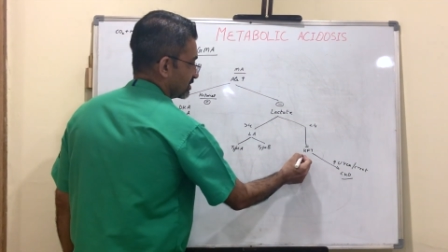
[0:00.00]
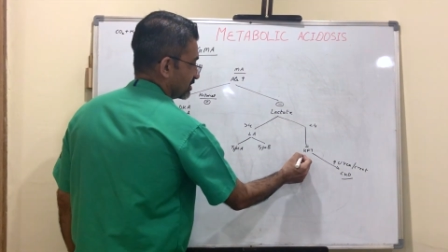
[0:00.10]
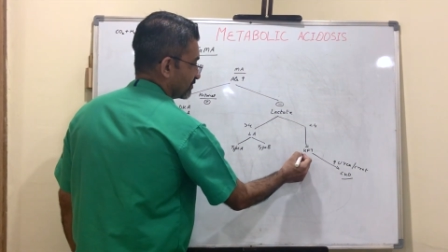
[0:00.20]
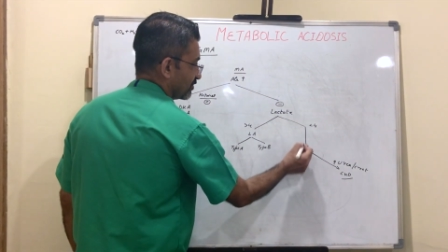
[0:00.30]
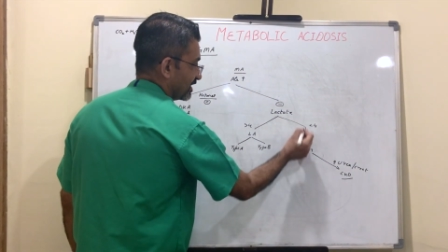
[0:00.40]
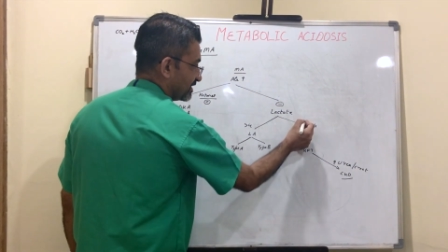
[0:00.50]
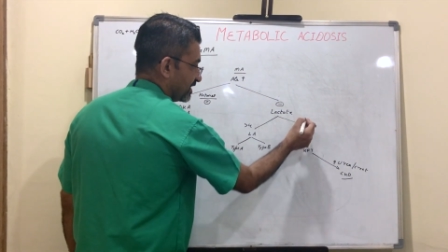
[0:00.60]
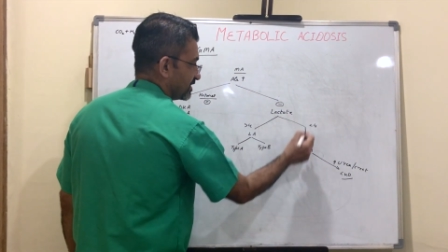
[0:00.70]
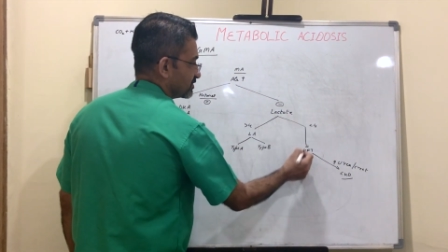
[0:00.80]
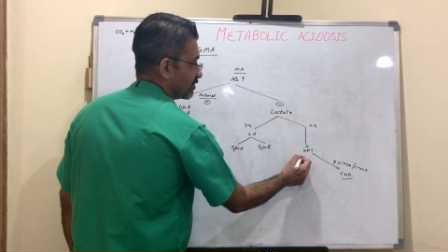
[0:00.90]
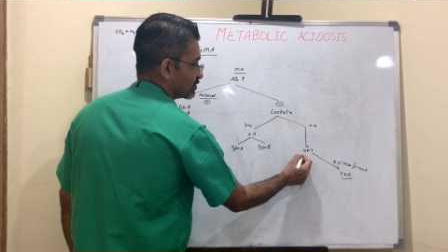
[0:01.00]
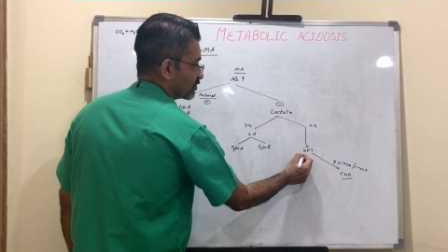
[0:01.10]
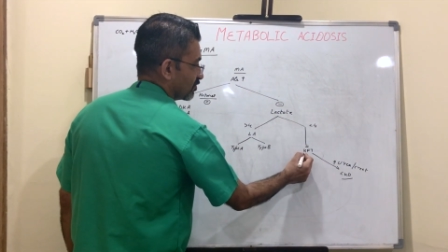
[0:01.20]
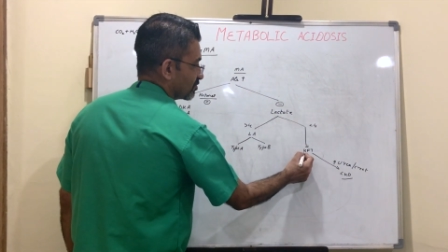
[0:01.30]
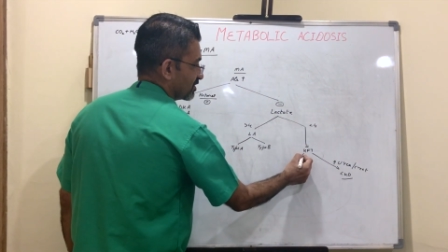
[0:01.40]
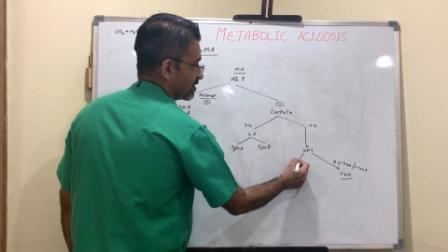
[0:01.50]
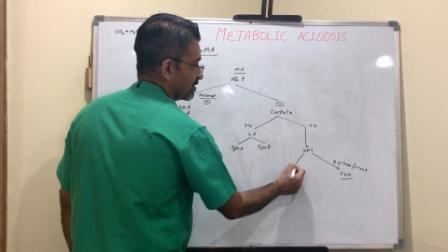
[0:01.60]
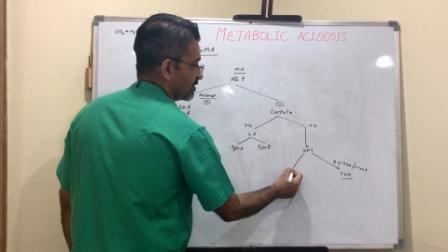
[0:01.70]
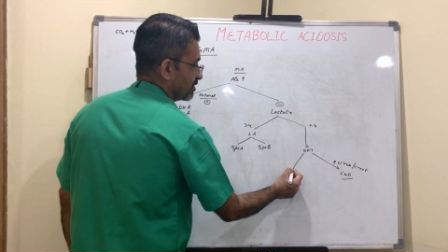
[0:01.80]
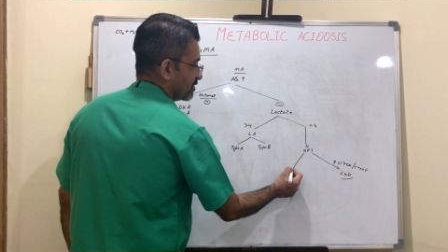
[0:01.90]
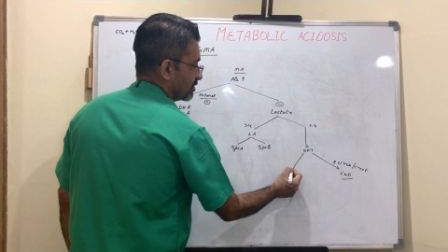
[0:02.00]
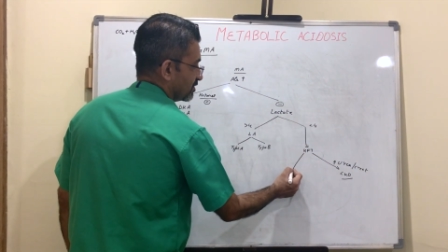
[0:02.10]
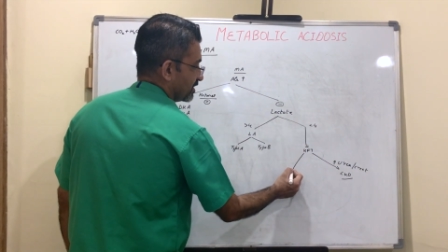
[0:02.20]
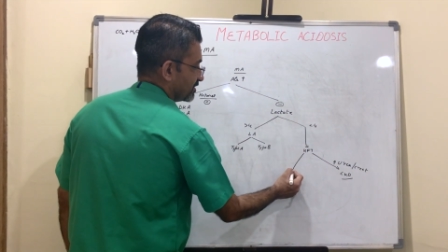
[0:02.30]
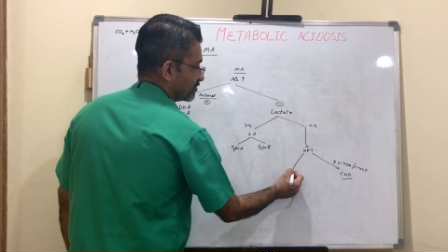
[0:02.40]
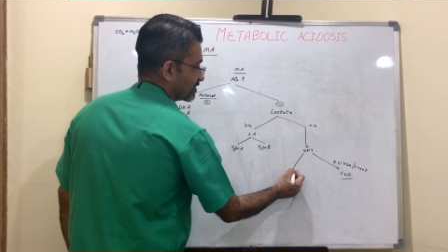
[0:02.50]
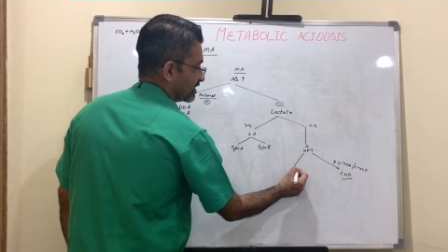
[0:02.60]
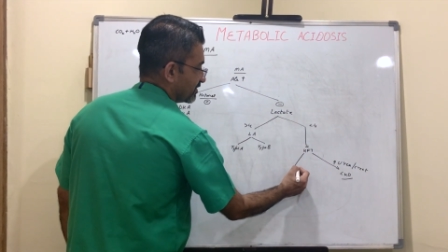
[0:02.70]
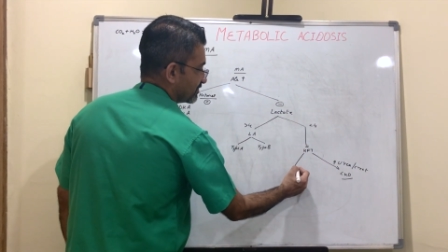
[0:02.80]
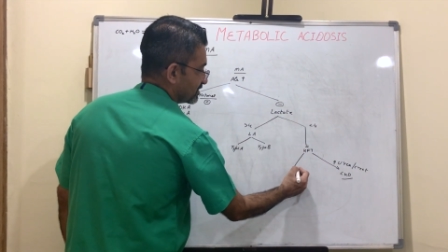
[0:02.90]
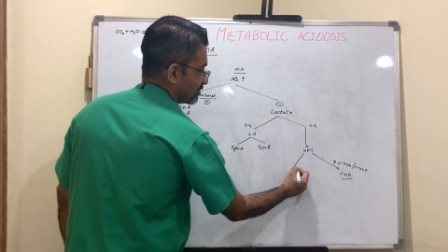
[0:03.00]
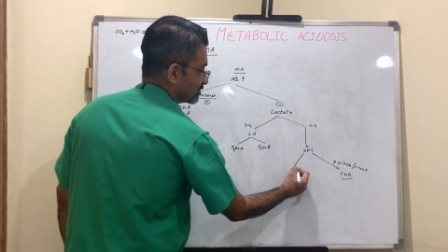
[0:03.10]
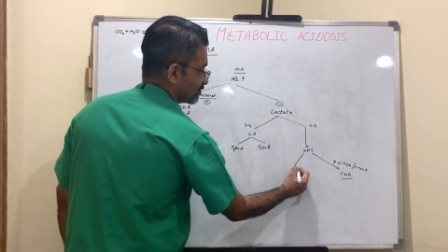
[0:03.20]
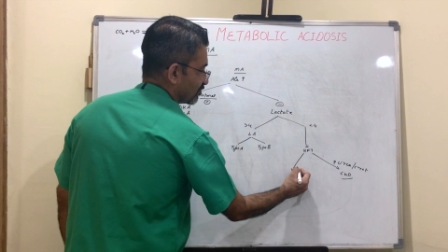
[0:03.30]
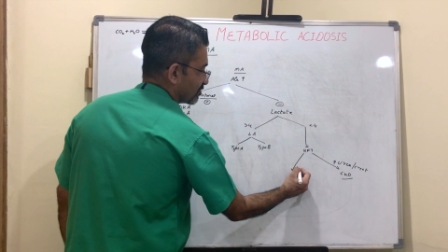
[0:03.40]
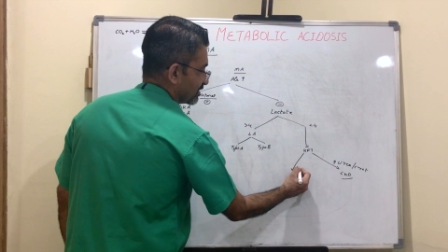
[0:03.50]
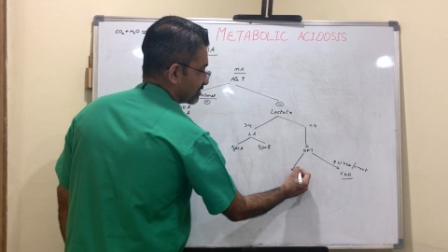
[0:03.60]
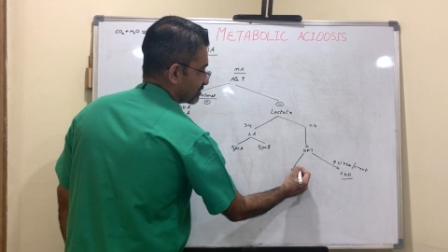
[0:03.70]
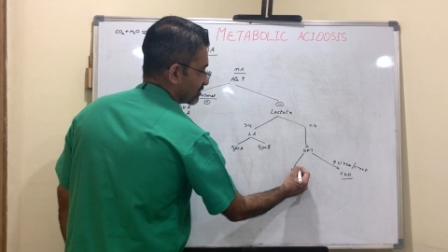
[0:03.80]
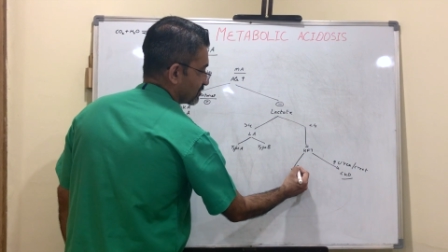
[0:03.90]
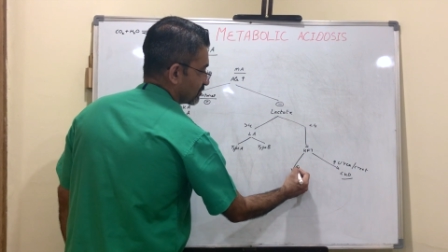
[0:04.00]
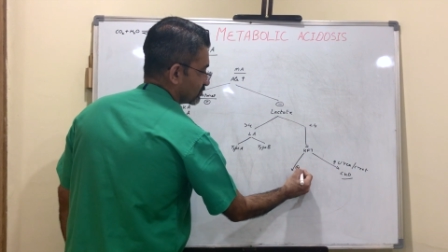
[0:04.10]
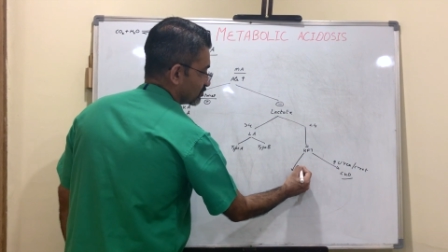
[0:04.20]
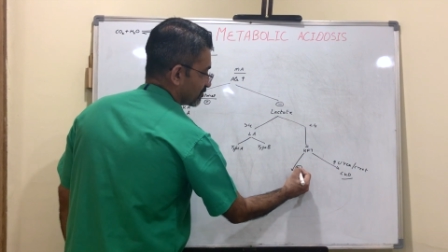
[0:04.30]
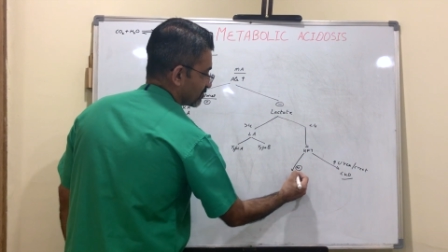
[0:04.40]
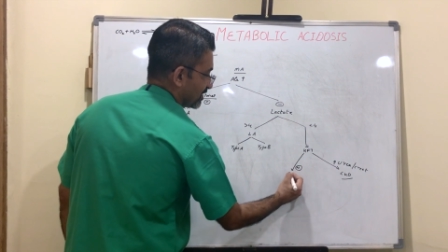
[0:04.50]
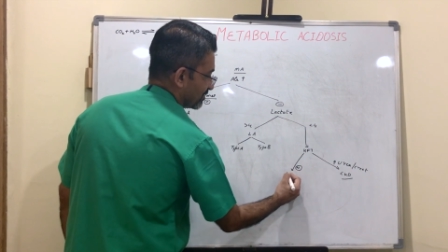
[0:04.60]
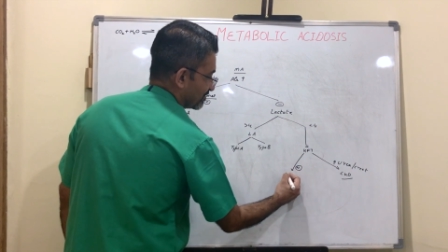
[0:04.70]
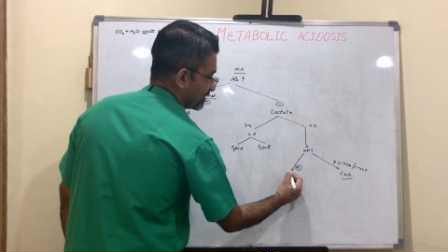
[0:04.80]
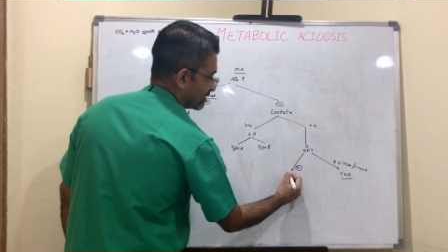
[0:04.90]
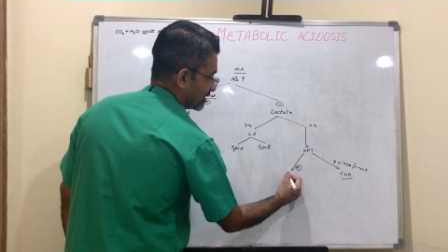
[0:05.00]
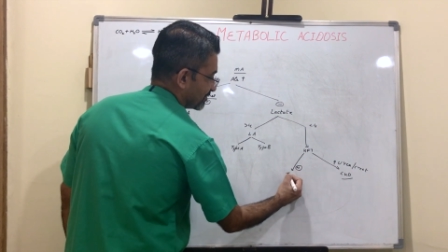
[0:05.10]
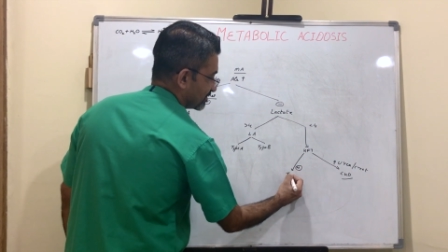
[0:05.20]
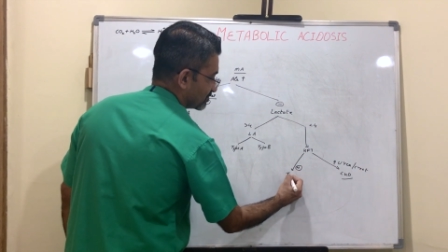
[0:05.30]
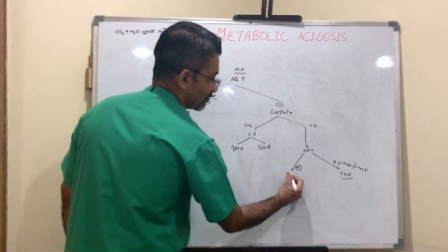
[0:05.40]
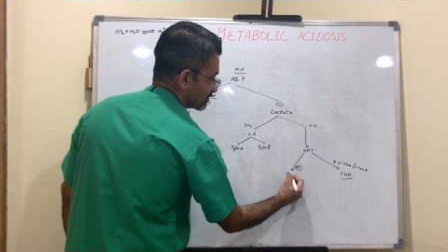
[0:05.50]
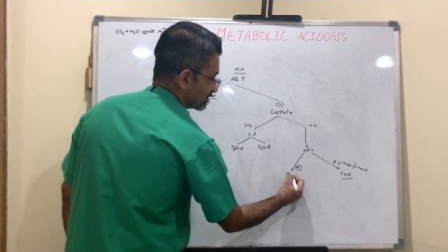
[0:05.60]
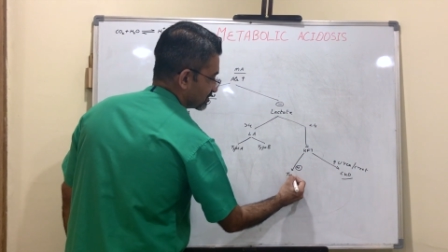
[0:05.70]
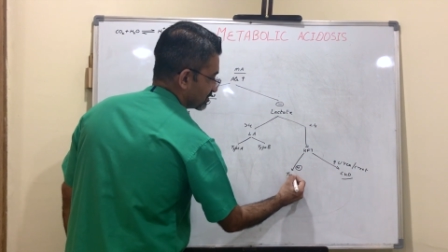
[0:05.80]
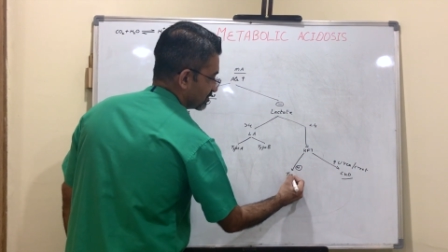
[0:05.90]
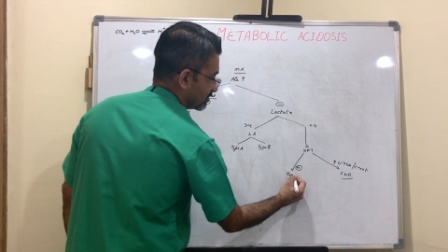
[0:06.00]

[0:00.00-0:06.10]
If your lactate is also normal and your KFT is also normal, so probably we are dealing with toxins.